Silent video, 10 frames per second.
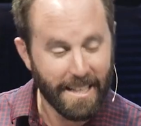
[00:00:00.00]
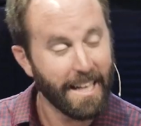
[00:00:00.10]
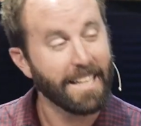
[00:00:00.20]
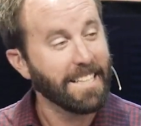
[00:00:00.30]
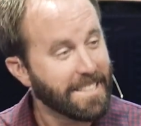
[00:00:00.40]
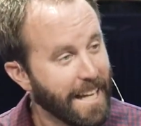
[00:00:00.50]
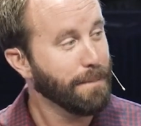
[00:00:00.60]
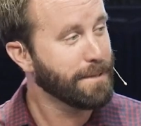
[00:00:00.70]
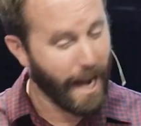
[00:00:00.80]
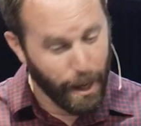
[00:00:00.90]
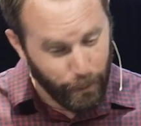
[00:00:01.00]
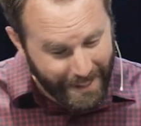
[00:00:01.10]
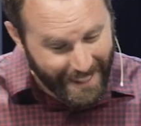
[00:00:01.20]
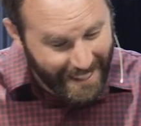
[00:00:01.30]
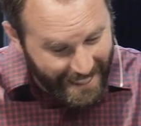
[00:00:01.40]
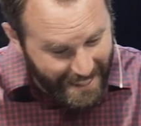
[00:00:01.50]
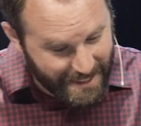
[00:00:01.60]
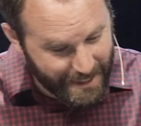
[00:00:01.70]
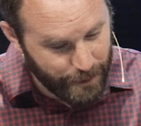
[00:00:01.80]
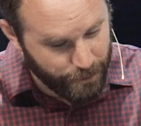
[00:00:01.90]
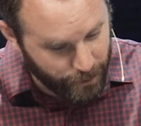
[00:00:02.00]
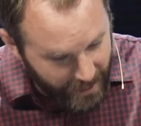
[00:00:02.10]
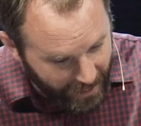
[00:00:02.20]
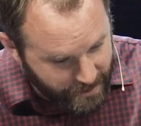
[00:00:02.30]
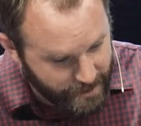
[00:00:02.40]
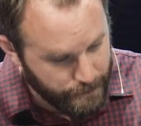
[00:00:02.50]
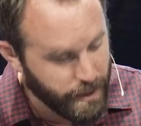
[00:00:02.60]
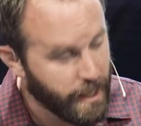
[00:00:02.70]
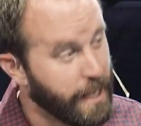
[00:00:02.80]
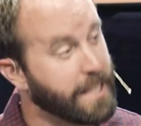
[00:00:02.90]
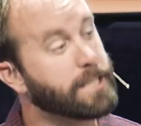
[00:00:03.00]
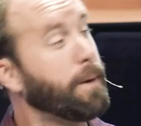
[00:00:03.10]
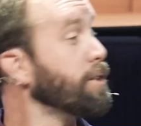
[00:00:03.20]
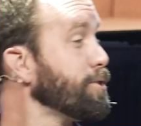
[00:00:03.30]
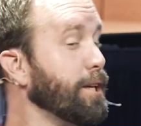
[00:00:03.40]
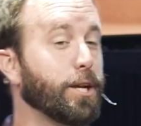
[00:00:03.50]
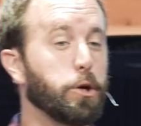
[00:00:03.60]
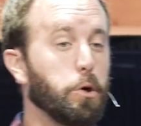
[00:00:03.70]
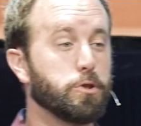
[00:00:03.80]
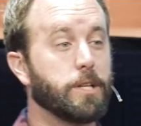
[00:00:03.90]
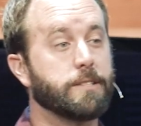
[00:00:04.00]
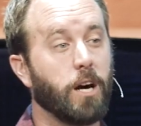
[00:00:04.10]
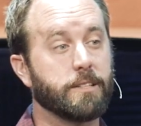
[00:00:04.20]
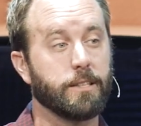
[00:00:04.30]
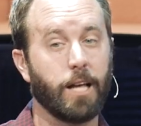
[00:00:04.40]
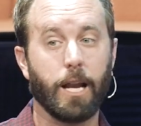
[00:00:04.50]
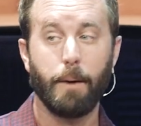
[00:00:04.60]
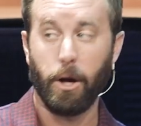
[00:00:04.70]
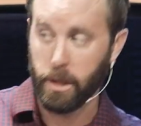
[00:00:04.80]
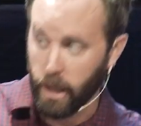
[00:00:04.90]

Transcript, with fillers: Yet at the same time, we can easily forget, especially in a culture that talks a lot about